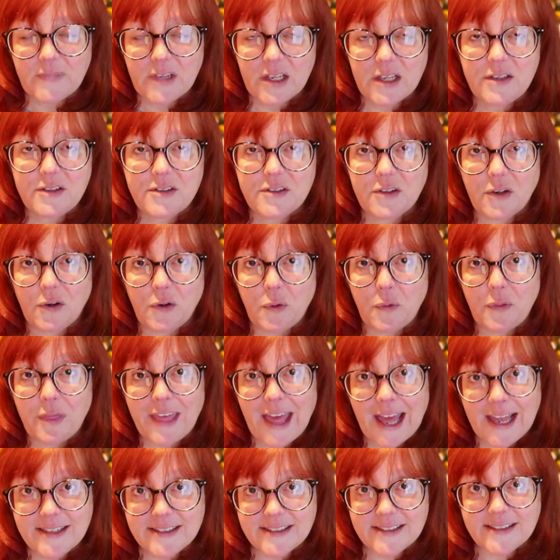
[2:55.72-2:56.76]
So,
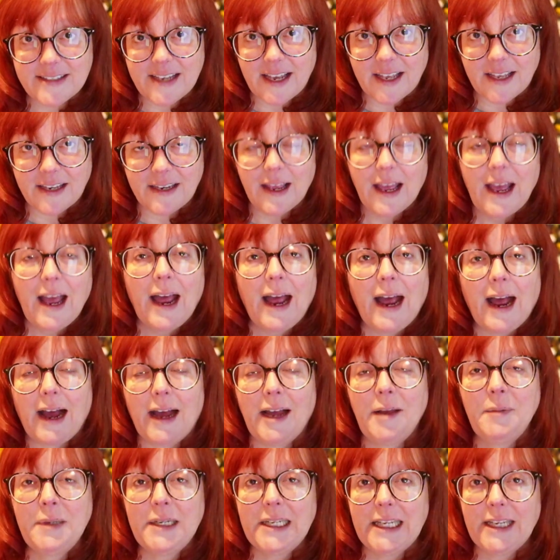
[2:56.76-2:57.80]
that said,
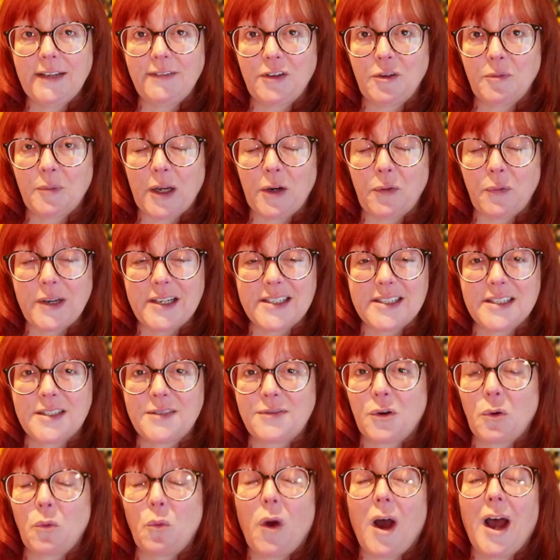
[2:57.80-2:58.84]
I'm going to give you my reasons
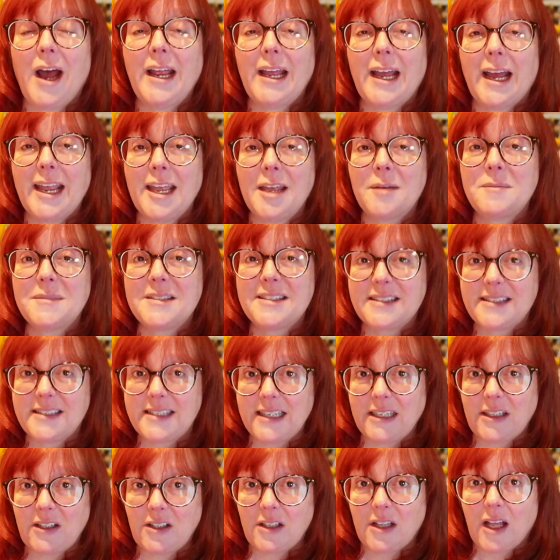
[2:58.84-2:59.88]
for why I am
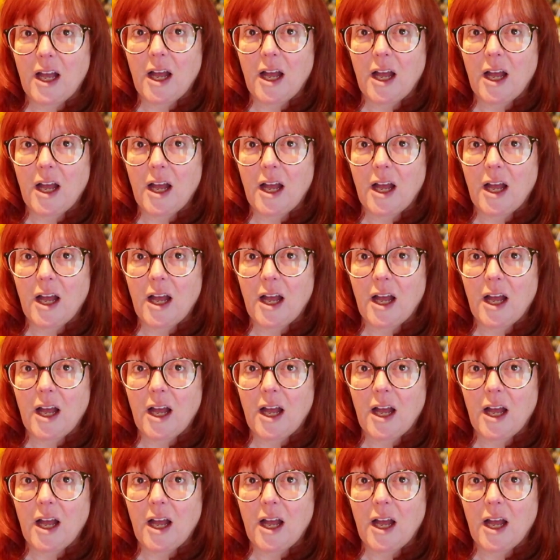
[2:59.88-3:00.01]
still